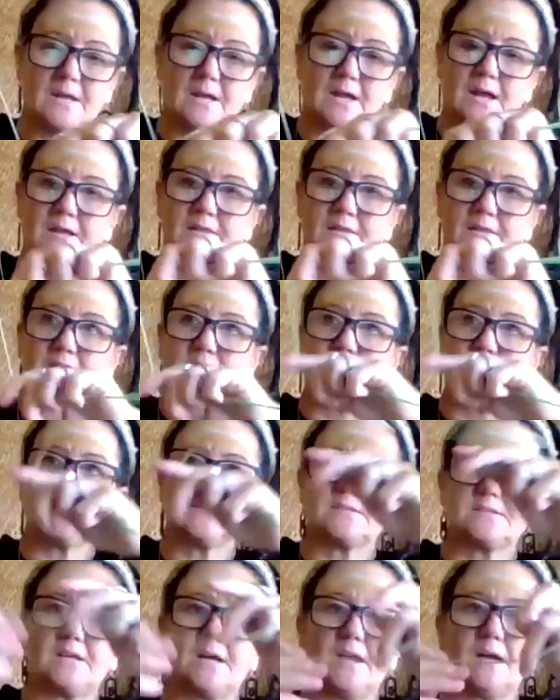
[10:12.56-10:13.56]
and then I
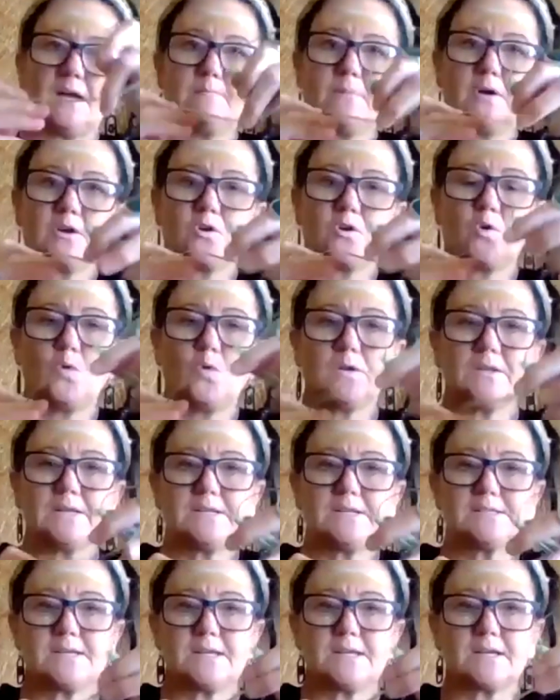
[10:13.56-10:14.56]
start my
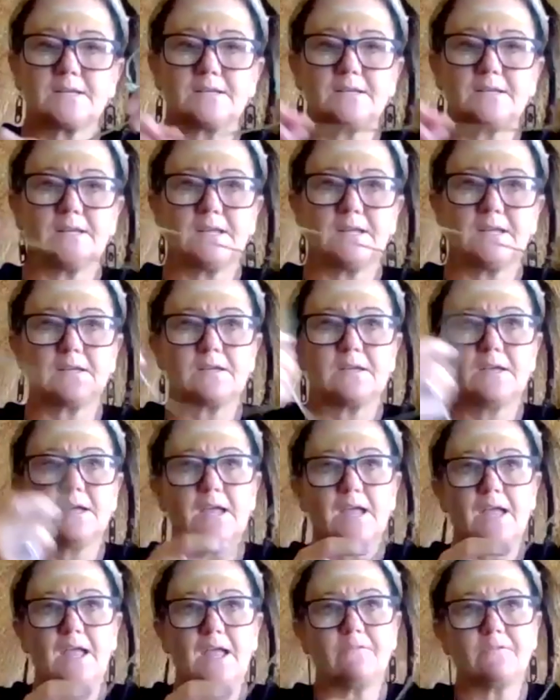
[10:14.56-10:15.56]
coiling technique.
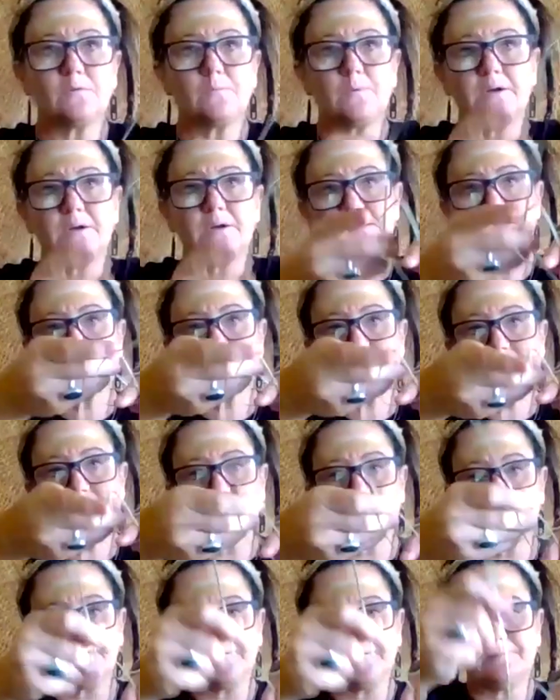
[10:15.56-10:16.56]
Everyone is
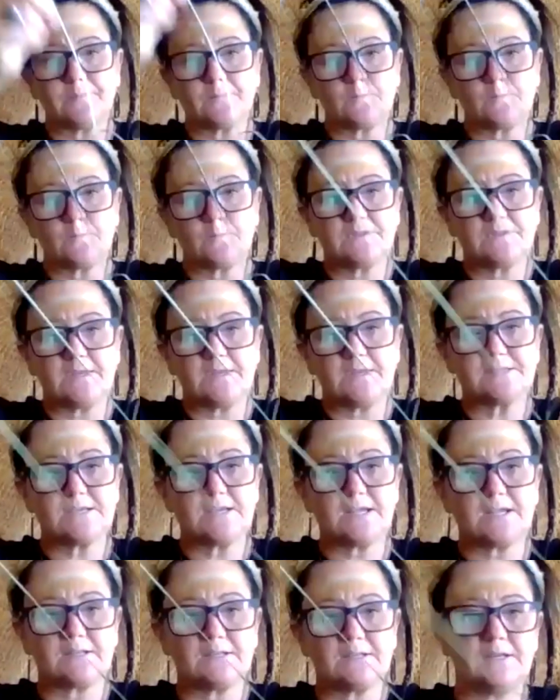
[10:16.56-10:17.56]
different with their
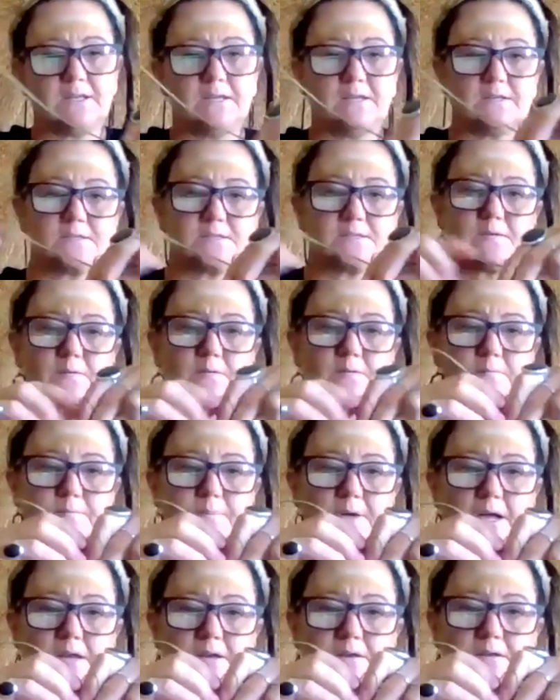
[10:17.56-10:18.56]
techniques,
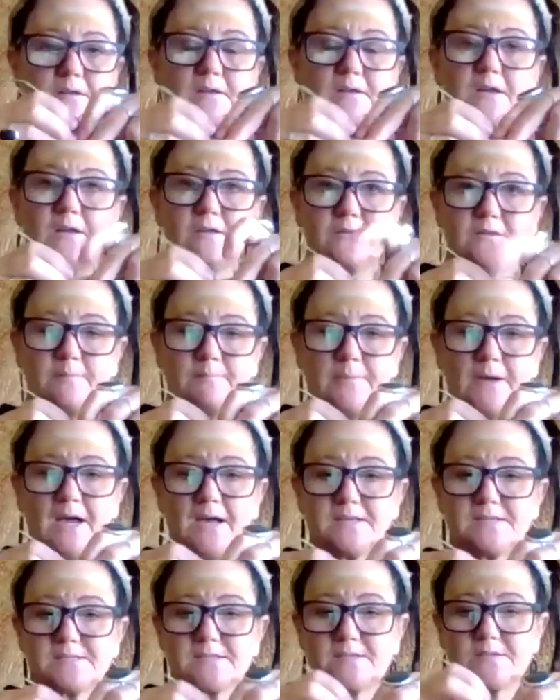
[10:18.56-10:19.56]
but the
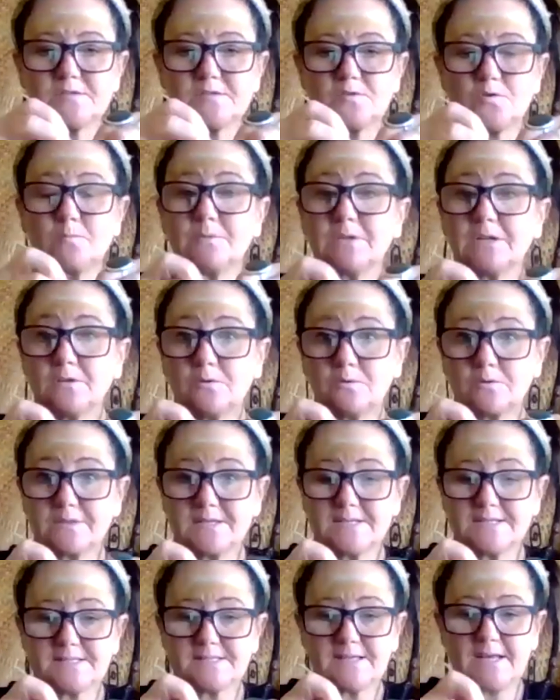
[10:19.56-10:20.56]
baskets normally look the
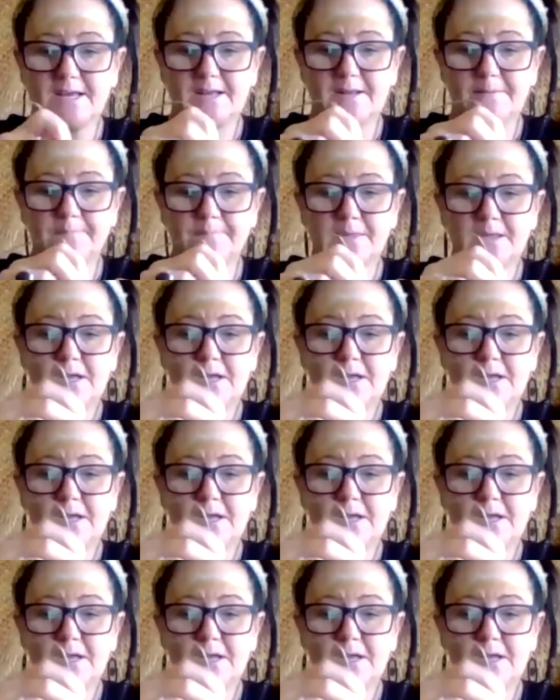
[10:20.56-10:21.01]
same.